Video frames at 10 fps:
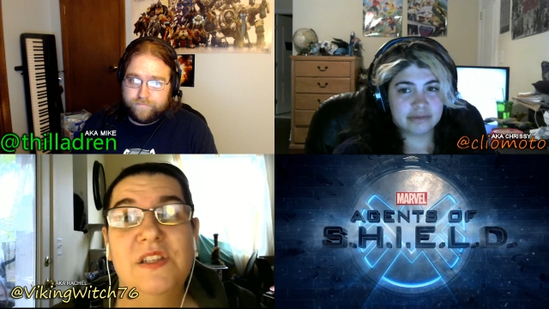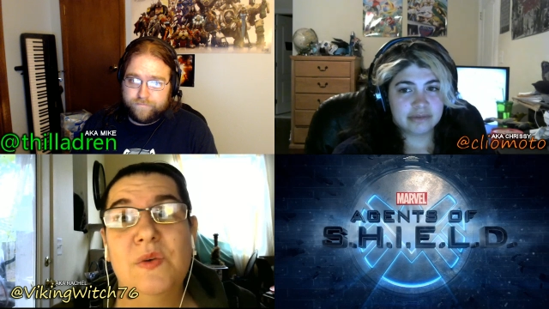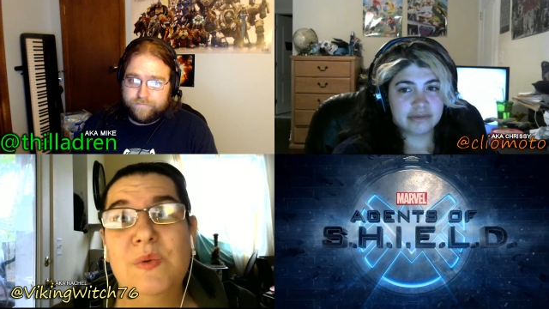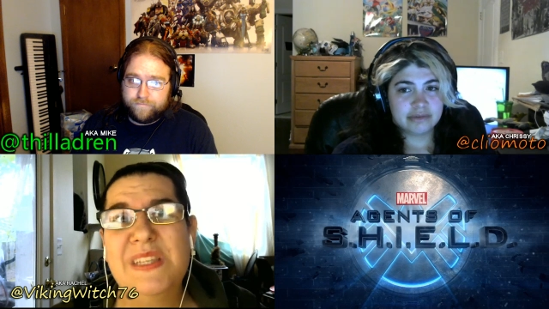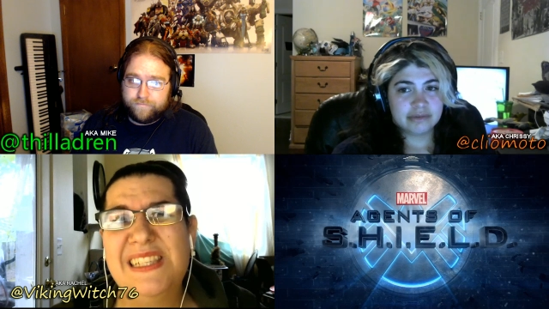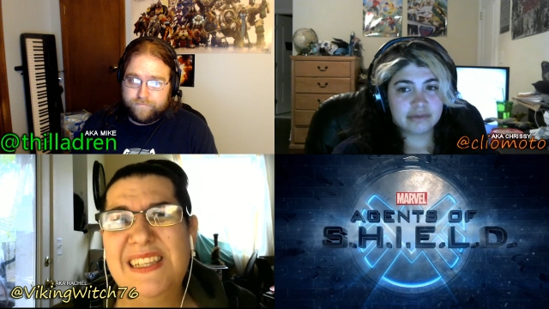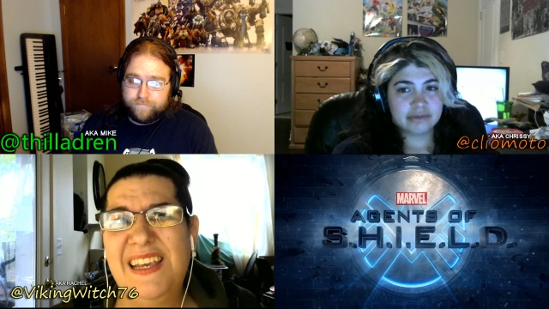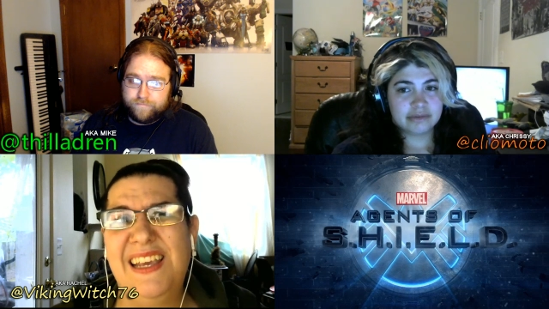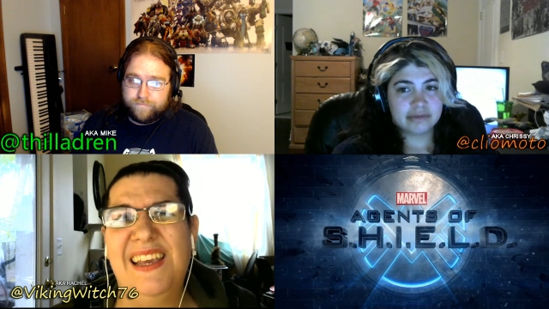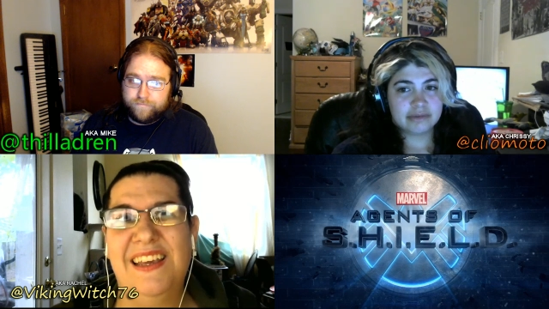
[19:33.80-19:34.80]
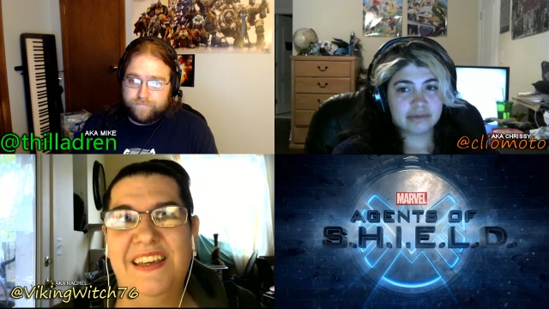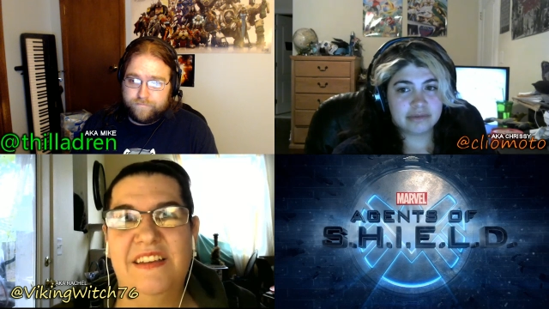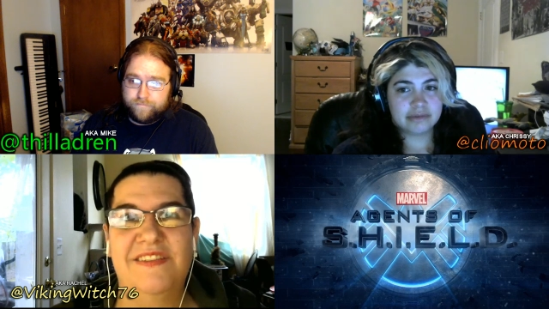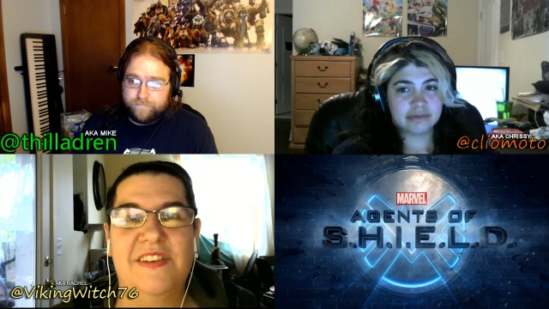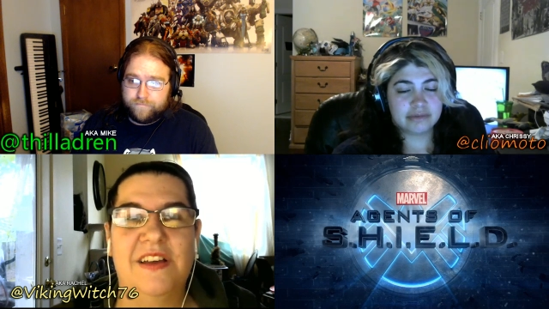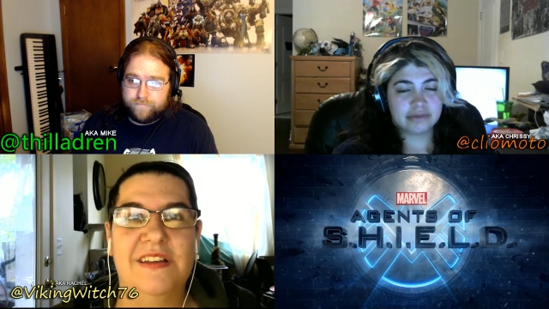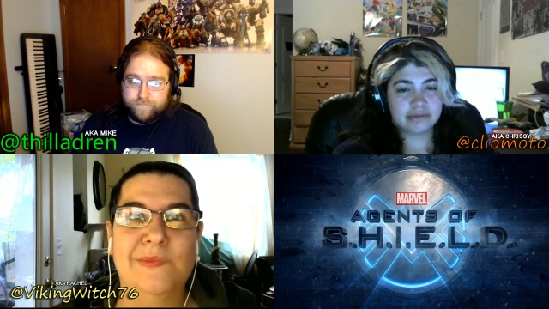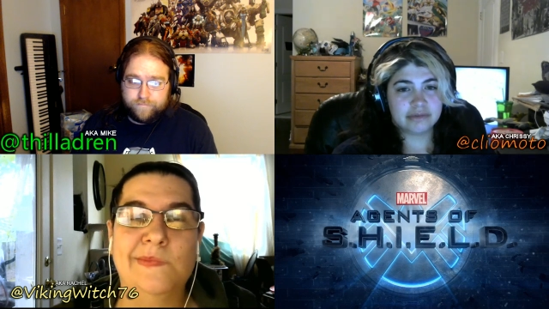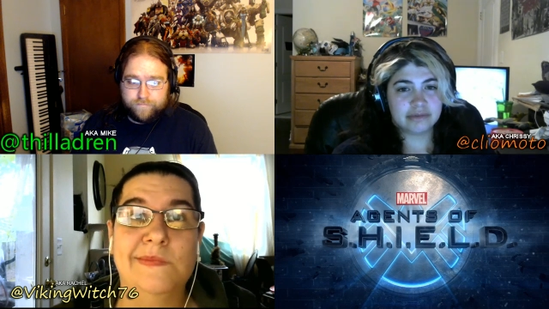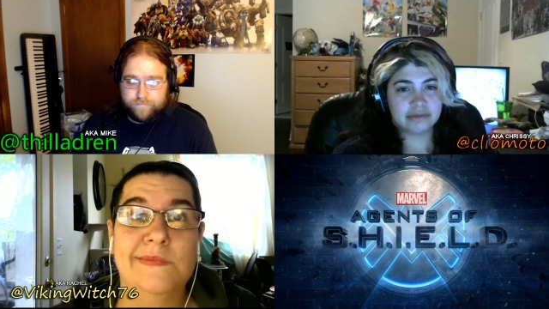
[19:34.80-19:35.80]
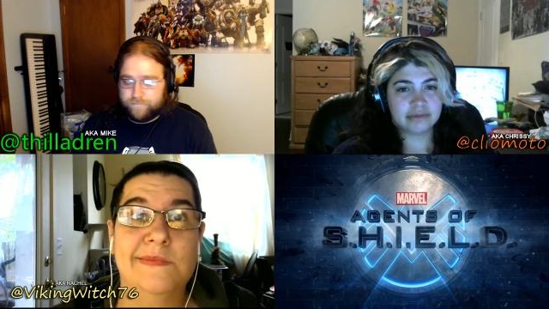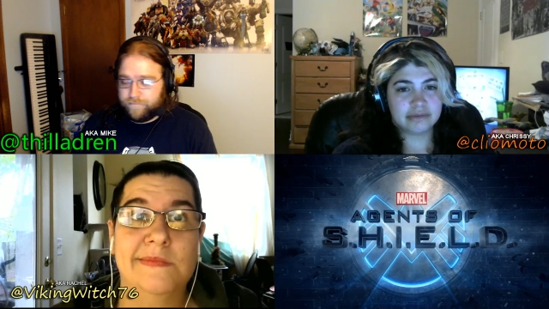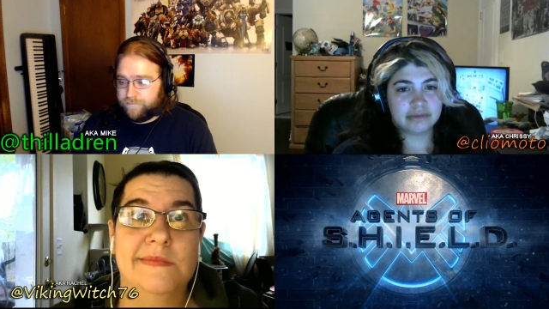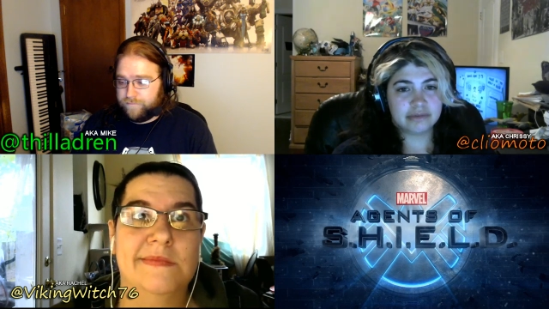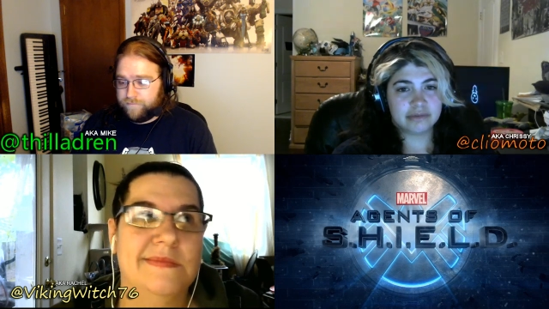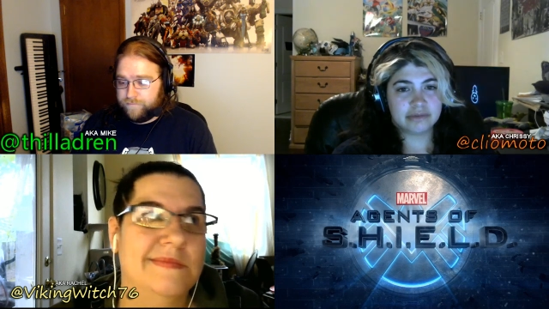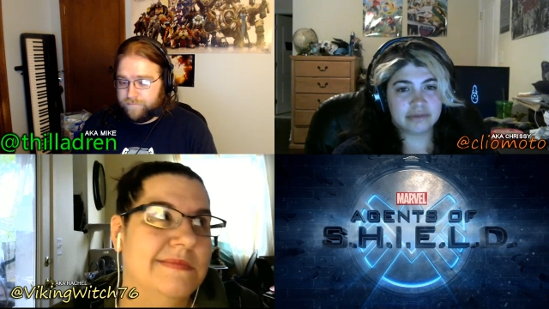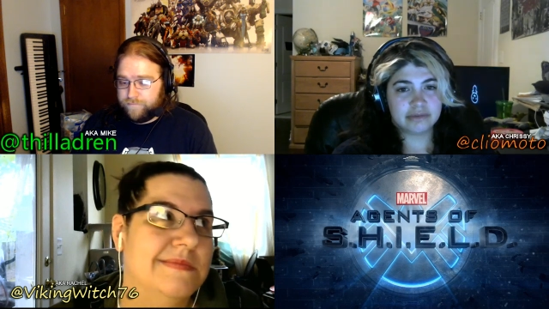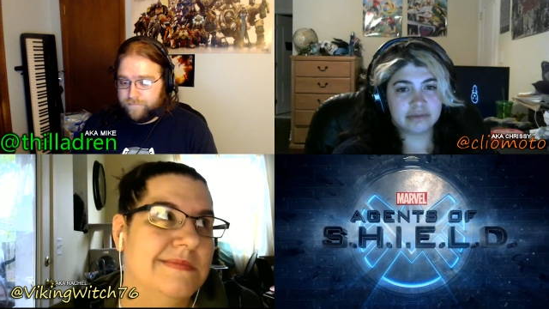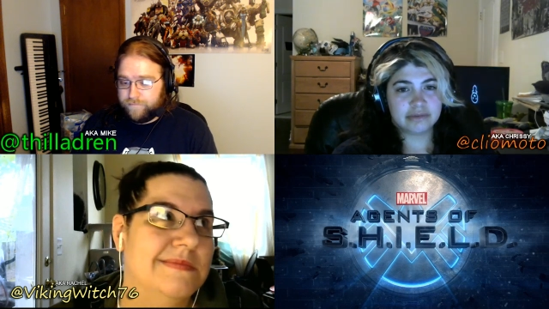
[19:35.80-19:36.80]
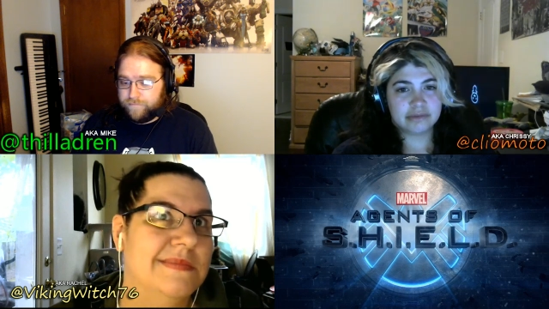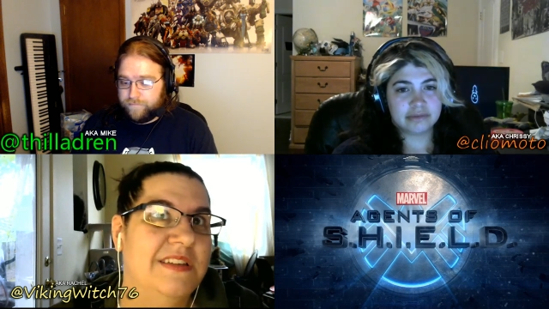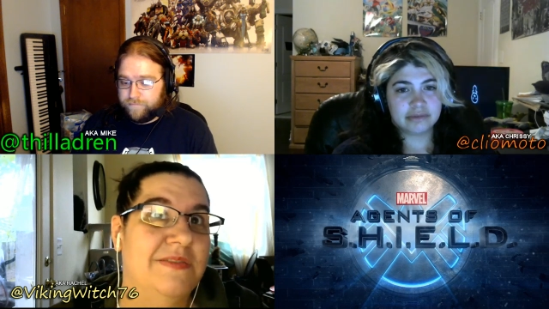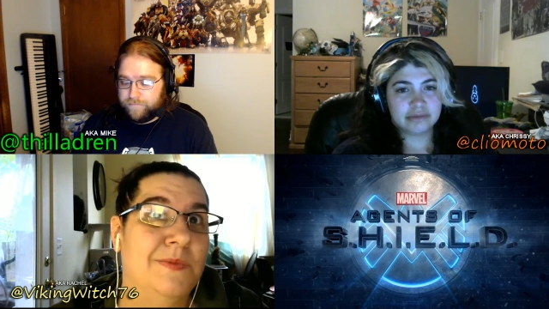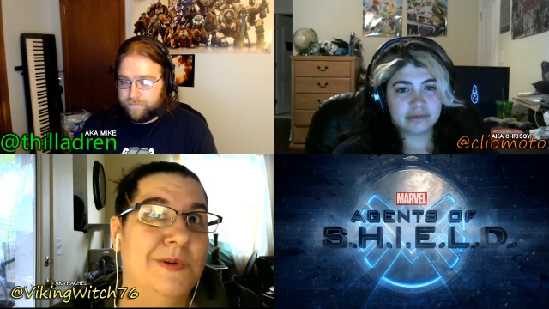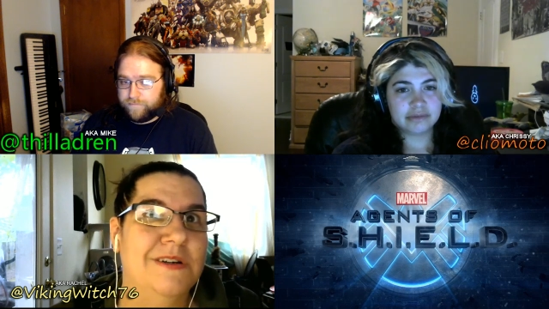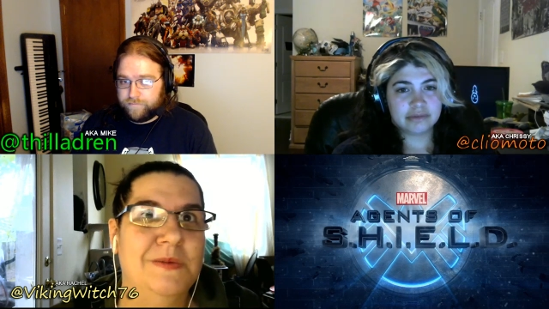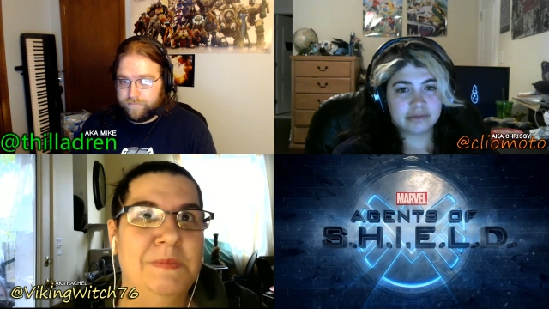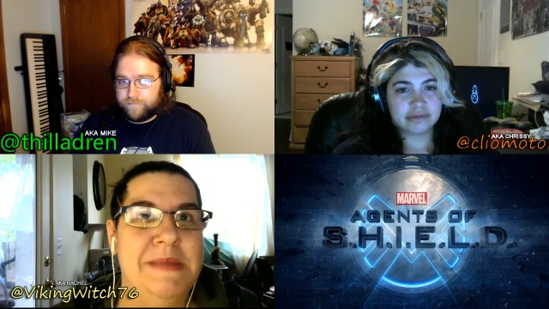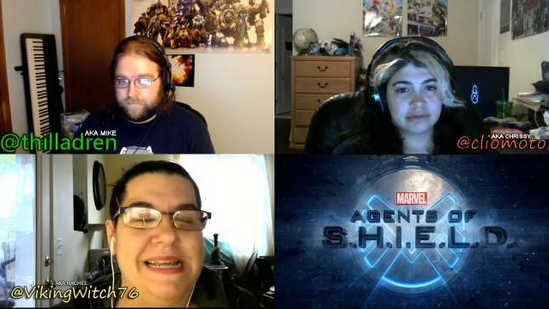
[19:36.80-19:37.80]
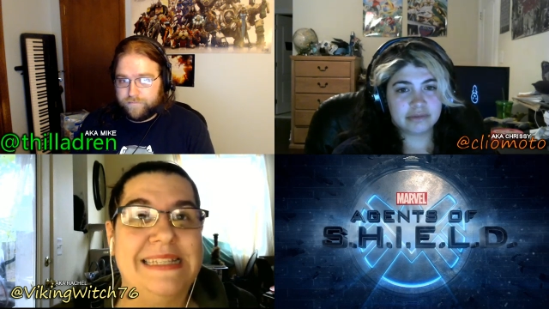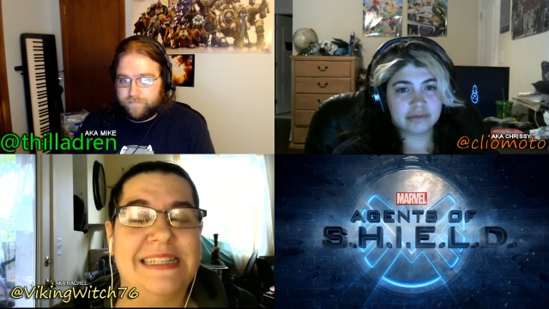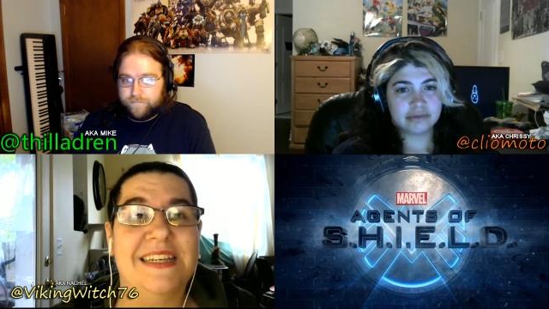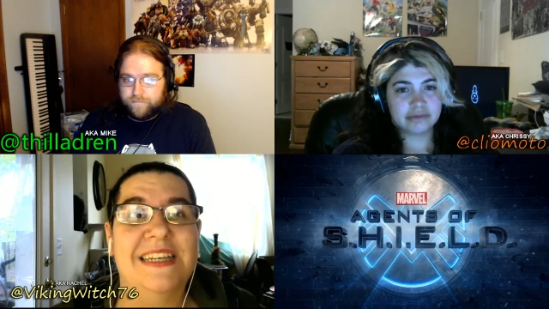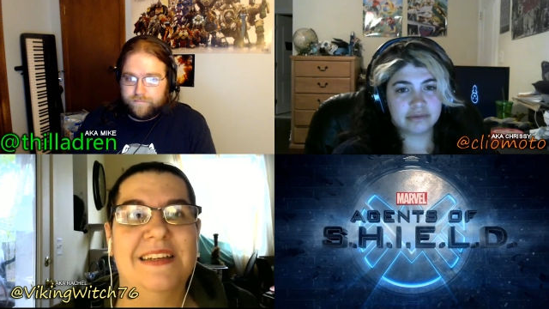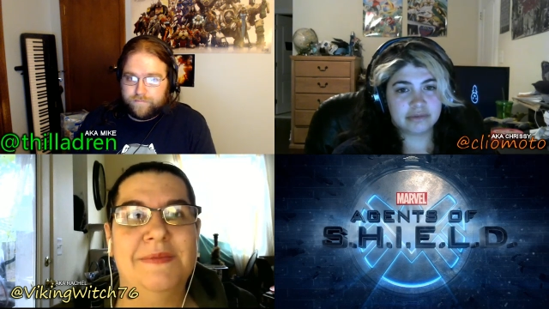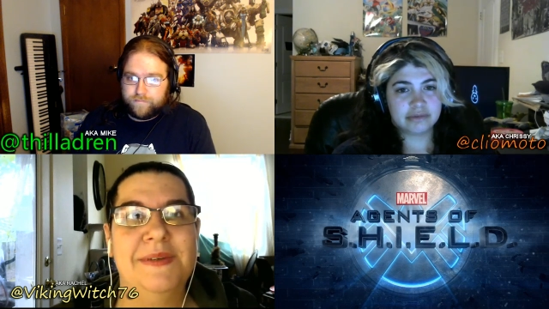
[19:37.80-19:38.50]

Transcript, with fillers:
Speaker 1: So we'll see if um, if Ward makes it. I